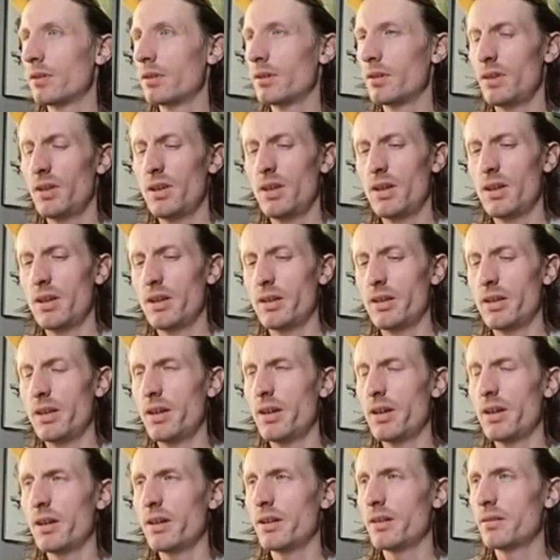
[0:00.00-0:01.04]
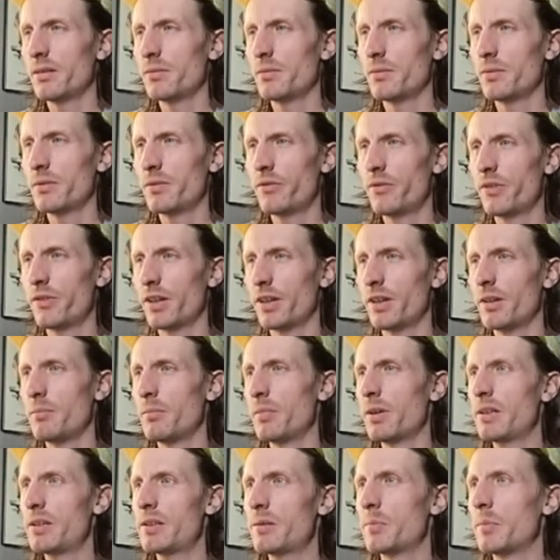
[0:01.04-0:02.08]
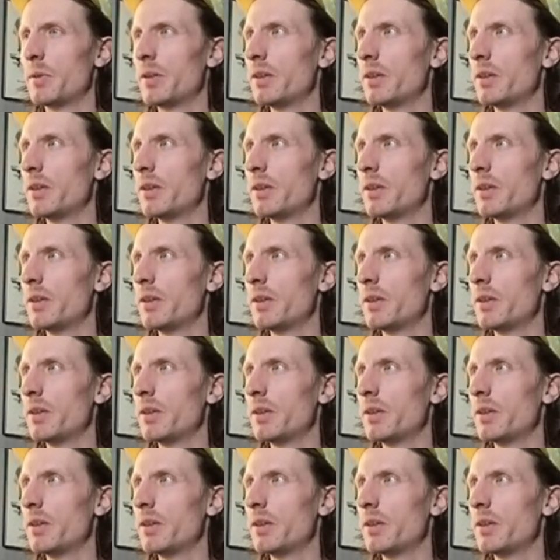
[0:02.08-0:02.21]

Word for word: Yeah, yeah. I figured it well, must be.